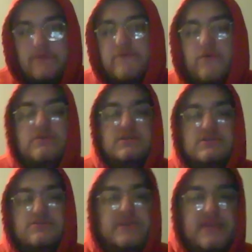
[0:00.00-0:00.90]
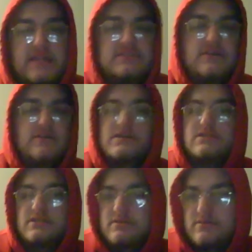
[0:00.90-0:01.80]
looking forward to this weekend series
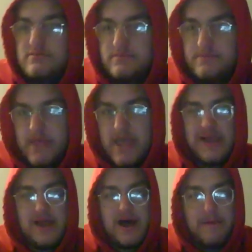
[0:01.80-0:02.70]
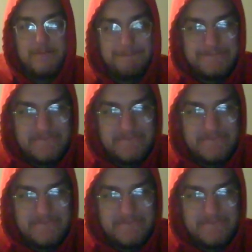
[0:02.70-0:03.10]
in Anaheim.